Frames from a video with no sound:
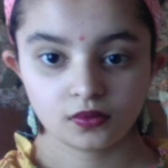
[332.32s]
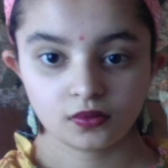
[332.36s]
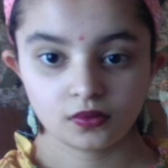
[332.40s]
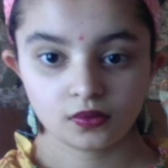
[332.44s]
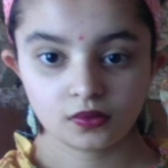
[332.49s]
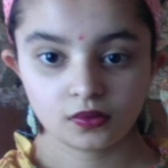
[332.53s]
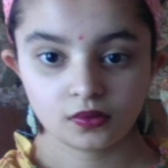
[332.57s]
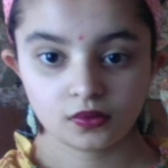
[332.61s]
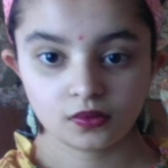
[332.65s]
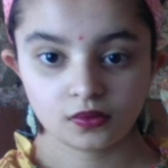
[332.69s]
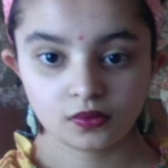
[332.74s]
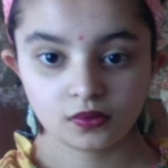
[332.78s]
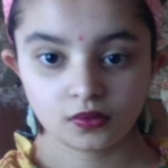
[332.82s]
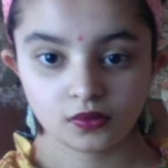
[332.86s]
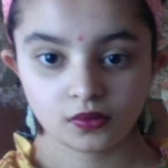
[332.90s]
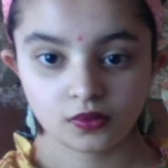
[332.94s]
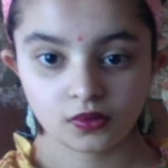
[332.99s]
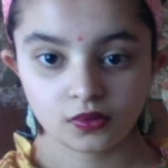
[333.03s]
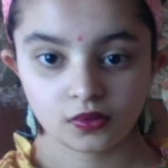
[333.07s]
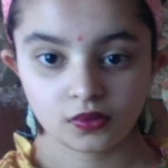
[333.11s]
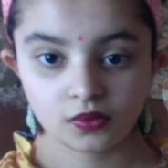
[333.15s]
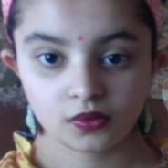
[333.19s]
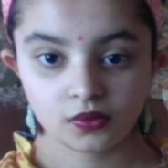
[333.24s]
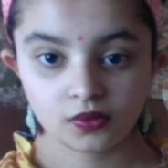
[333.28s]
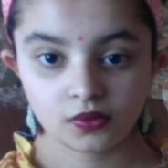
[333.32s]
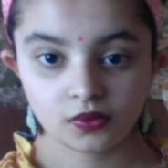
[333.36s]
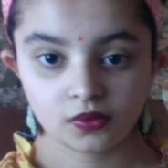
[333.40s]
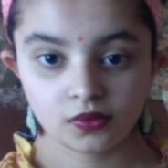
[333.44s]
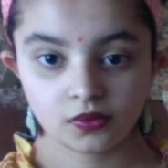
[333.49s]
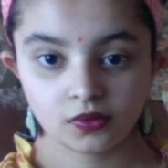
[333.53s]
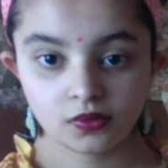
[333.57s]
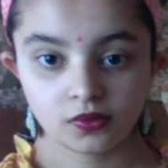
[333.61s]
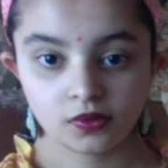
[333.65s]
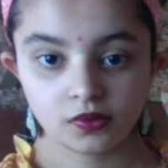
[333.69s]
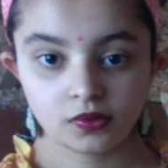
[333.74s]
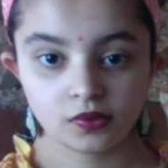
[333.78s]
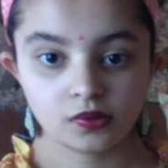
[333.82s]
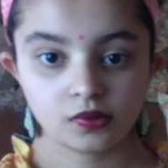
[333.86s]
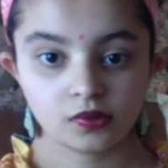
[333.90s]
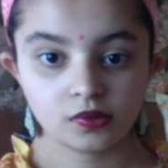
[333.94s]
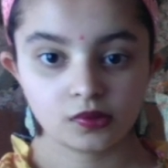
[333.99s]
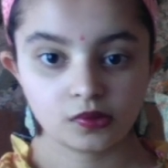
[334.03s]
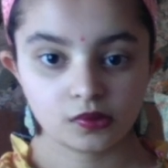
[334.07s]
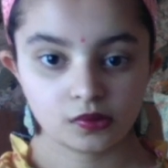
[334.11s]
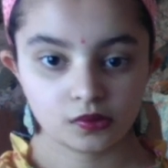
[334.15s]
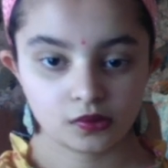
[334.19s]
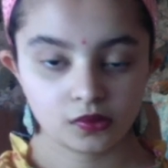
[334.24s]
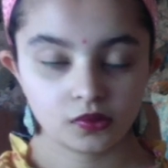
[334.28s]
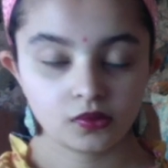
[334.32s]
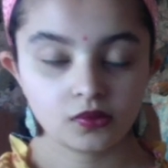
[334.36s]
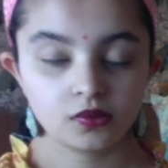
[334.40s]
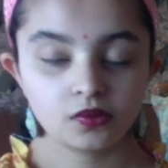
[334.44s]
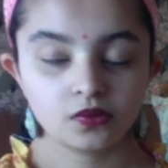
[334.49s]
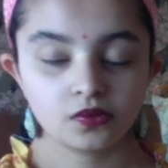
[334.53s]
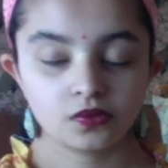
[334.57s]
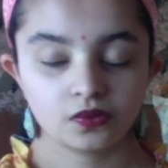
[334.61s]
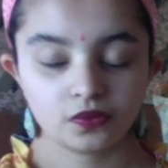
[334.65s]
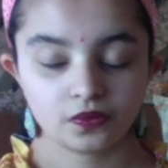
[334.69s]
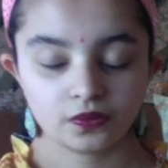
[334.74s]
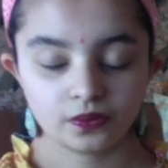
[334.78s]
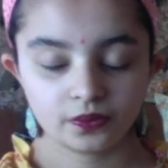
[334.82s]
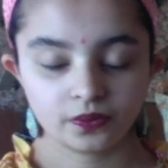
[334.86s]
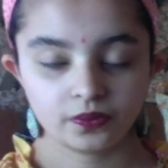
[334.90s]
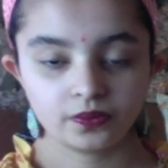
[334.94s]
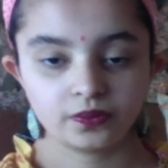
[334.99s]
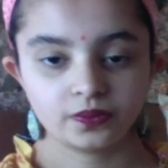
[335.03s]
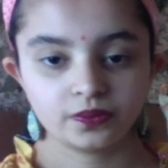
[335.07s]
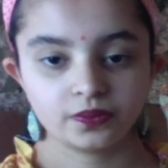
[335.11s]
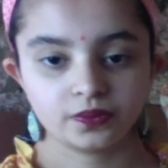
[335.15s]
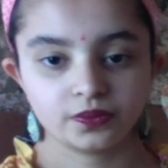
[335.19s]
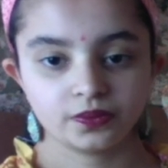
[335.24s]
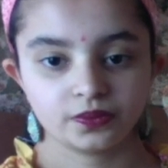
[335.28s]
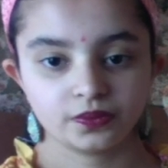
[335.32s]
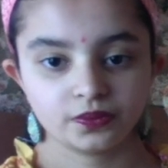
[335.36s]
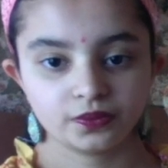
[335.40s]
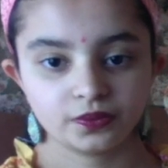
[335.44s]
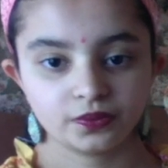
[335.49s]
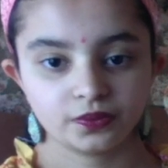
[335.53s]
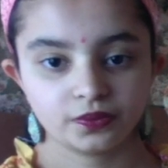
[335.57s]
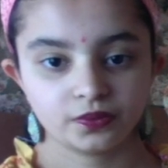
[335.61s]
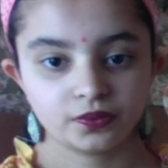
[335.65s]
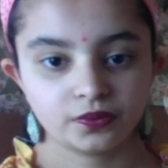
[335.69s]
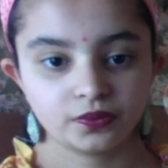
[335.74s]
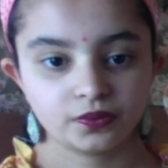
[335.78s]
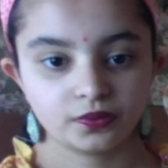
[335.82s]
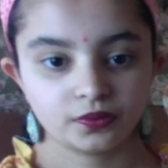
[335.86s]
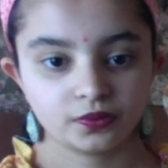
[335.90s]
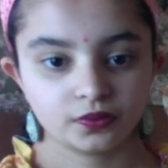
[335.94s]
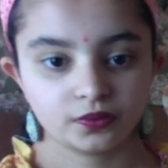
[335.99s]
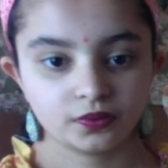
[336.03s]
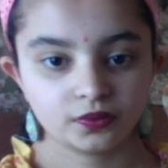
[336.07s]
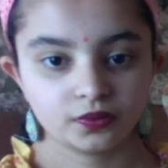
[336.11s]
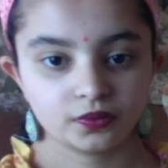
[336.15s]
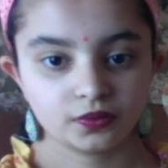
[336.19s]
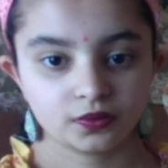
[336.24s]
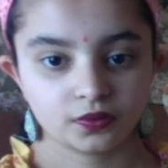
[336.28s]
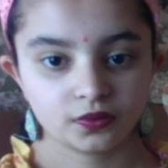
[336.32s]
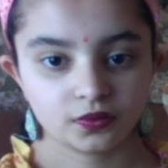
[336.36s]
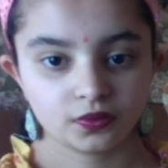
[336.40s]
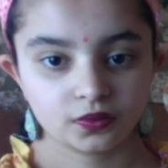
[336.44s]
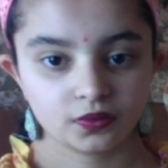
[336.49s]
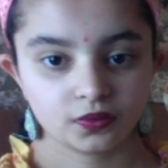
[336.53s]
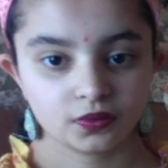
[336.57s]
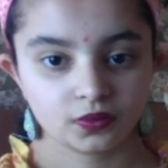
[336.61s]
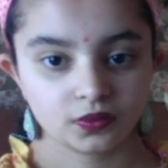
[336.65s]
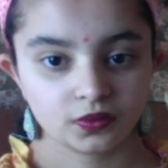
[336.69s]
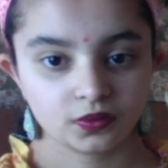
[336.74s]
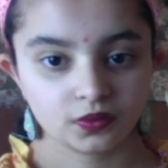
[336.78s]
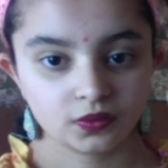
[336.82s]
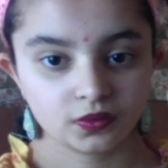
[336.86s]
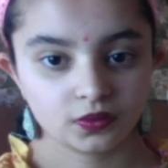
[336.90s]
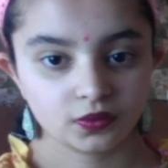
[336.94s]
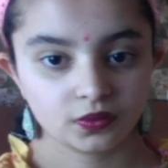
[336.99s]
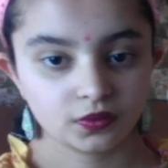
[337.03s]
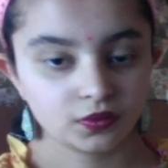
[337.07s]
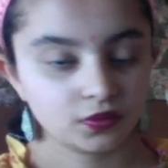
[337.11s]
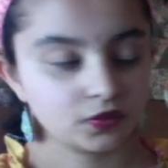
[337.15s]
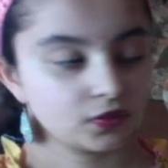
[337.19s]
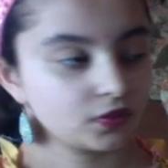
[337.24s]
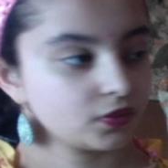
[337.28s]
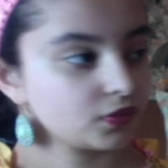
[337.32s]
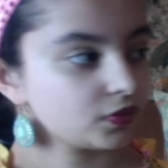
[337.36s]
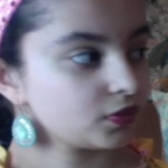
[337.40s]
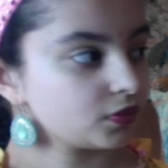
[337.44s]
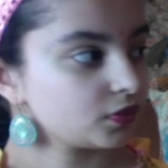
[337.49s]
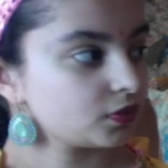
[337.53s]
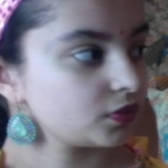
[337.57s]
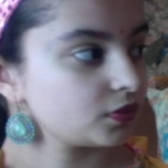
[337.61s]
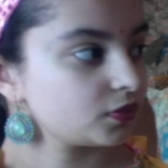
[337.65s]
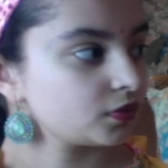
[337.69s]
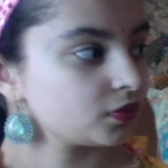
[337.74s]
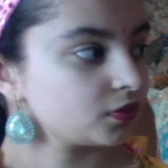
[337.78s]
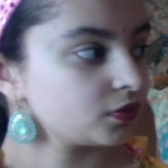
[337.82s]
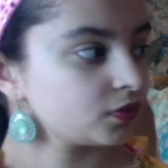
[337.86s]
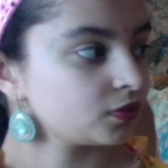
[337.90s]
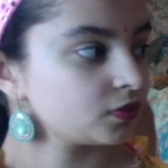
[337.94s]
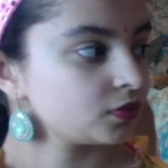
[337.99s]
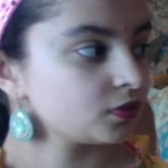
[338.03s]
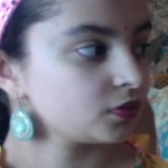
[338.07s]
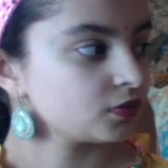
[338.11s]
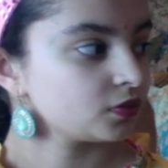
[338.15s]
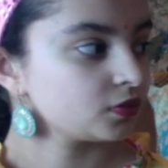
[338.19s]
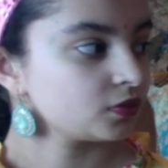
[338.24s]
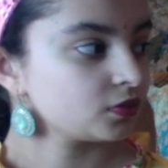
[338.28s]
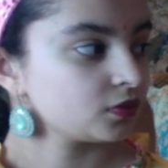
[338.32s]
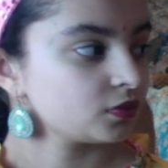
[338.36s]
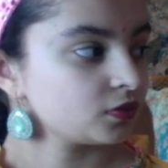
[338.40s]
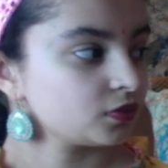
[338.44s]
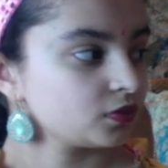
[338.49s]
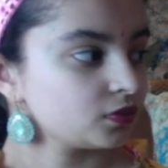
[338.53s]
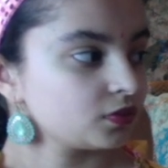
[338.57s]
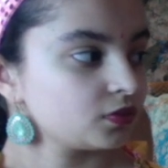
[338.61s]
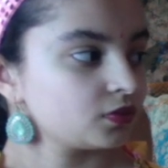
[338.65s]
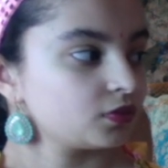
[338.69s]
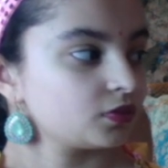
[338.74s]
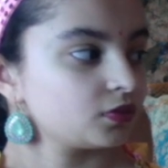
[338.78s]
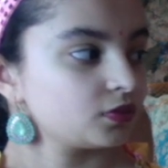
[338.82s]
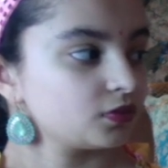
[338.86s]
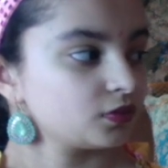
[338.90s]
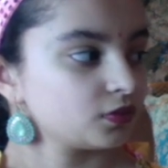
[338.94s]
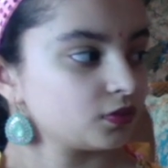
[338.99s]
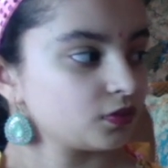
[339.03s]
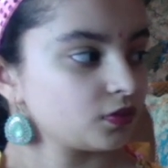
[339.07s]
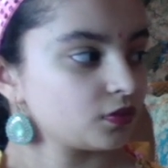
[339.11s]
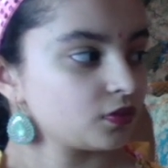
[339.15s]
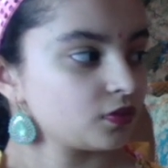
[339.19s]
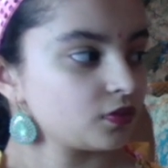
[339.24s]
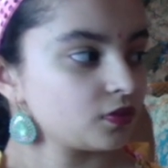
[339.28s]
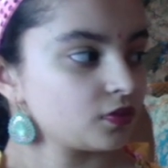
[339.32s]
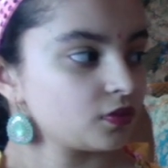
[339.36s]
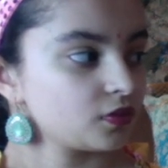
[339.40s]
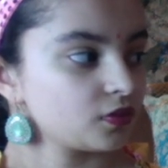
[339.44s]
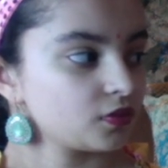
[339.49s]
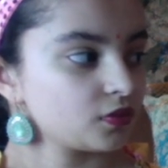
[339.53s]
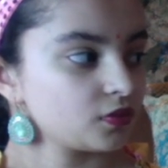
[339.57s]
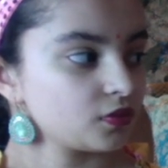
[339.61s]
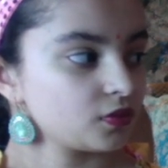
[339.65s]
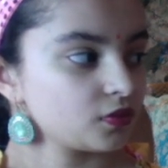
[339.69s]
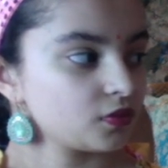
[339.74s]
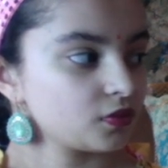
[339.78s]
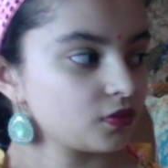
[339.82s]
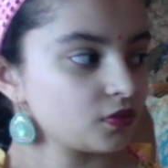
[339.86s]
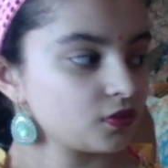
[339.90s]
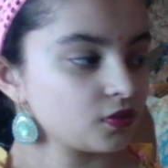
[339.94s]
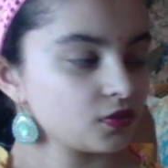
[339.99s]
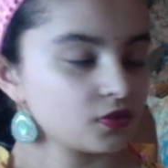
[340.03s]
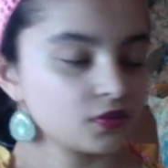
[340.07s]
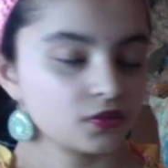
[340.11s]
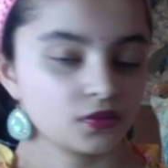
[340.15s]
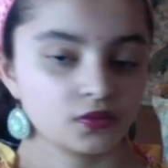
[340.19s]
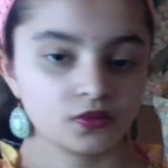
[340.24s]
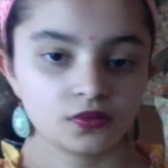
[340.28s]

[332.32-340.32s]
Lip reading: (silent)